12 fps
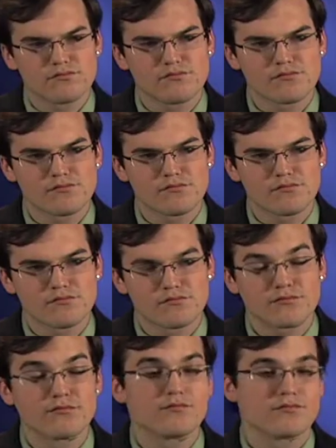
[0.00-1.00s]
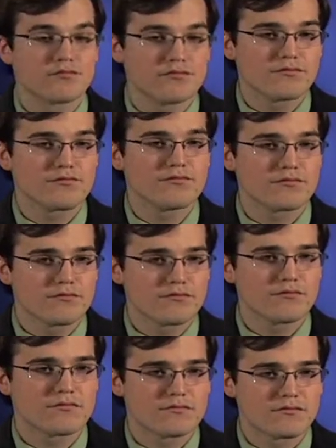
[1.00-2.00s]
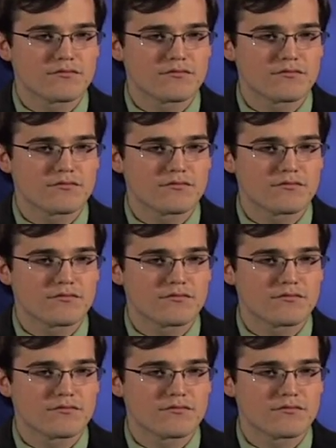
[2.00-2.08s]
place to live. Sure, it's easy to